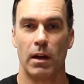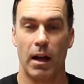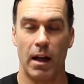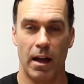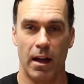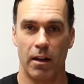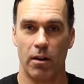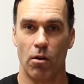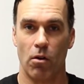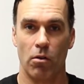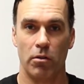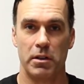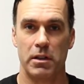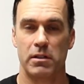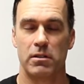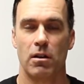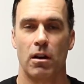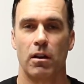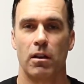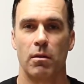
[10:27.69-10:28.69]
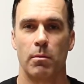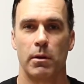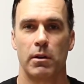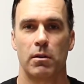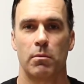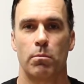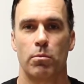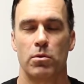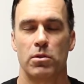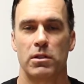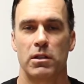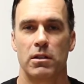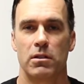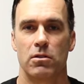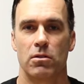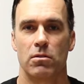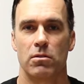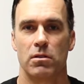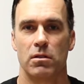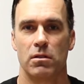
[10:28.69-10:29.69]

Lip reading: I had all these documented procedures.